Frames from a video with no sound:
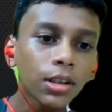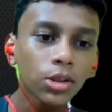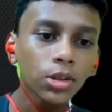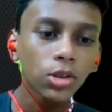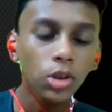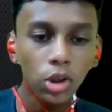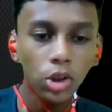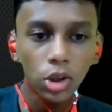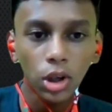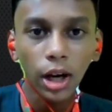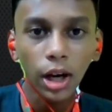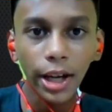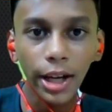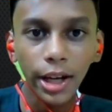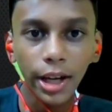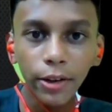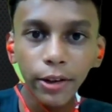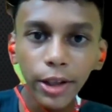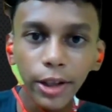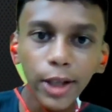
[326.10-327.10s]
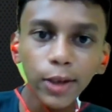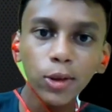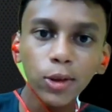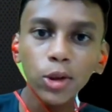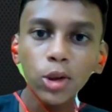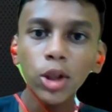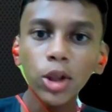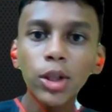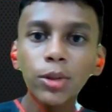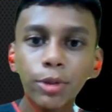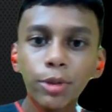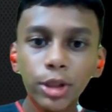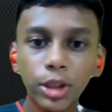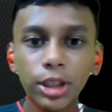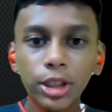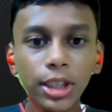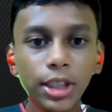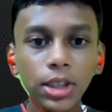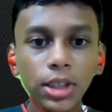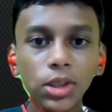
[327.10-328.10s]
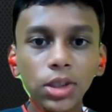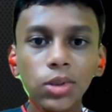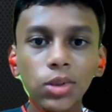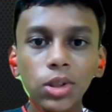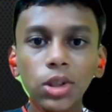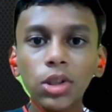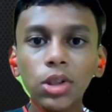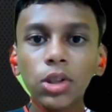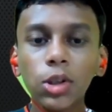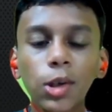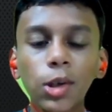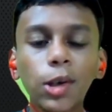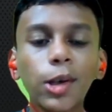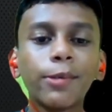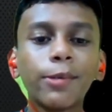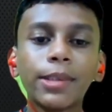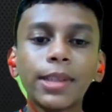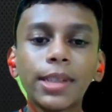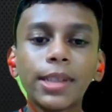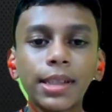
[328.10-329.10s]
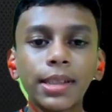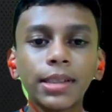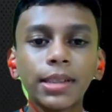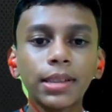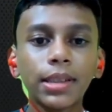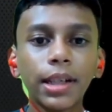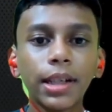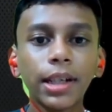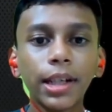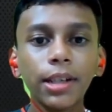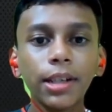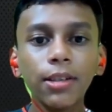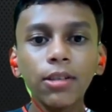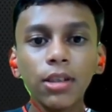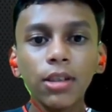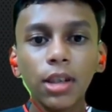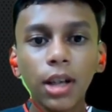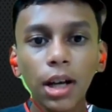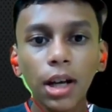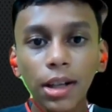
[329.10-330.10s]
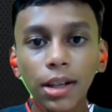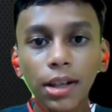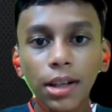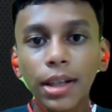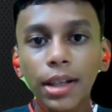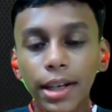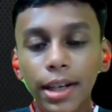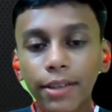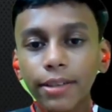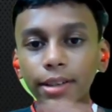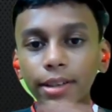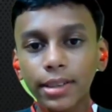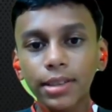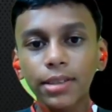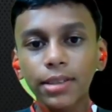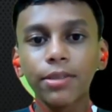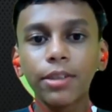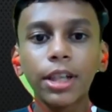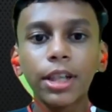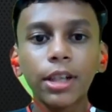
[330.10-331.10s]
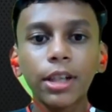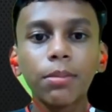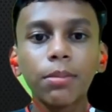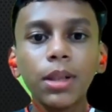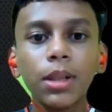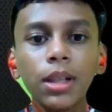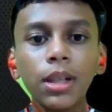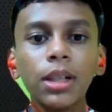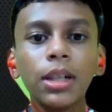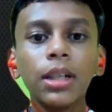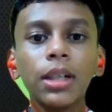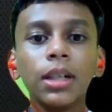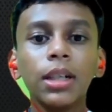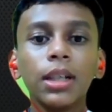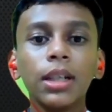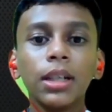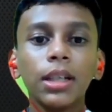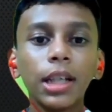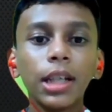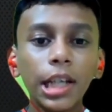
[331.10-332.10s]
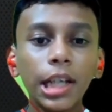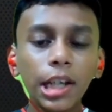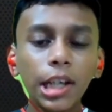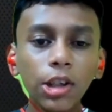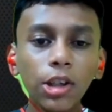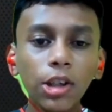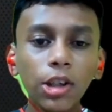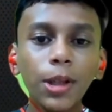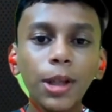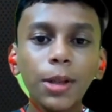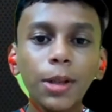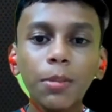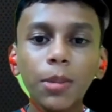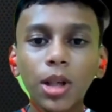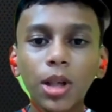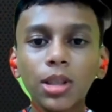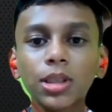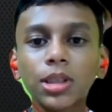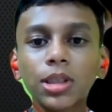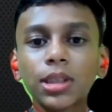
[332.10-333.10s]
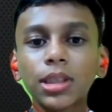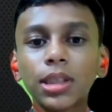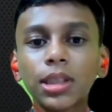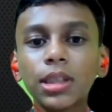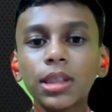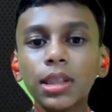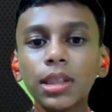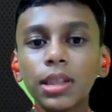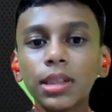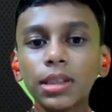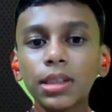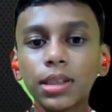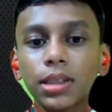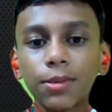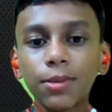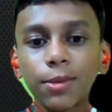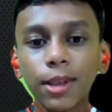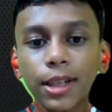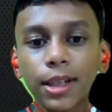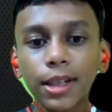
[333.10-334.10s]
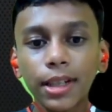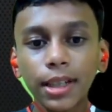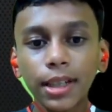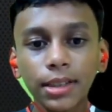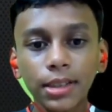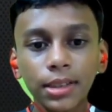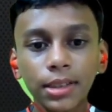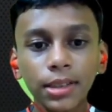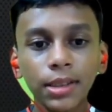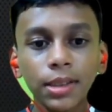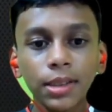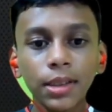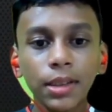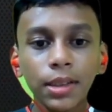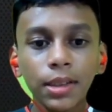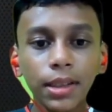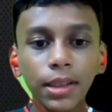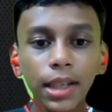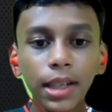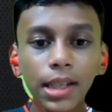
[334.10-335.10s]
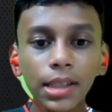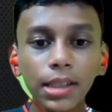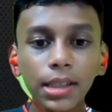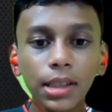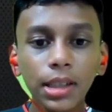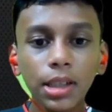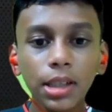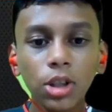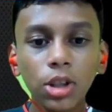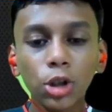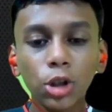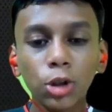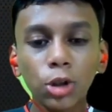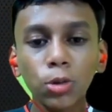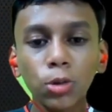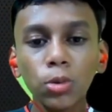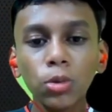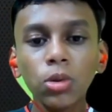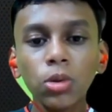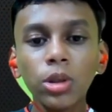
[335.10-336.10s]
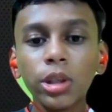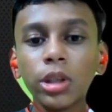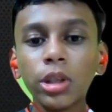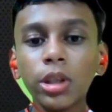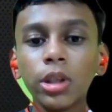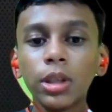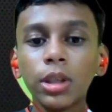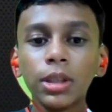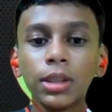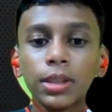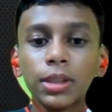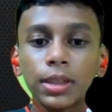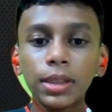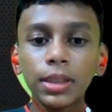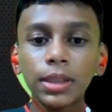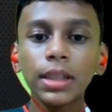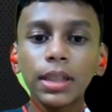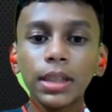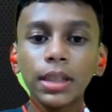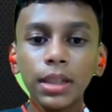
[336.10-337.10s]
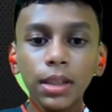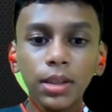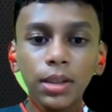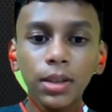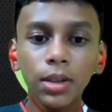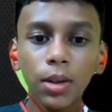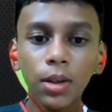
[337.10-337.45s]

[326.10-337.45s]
So I have give coefficients, without coefficients they give, and they give it as a variable. The equilibrium constant is defined as K is equal to C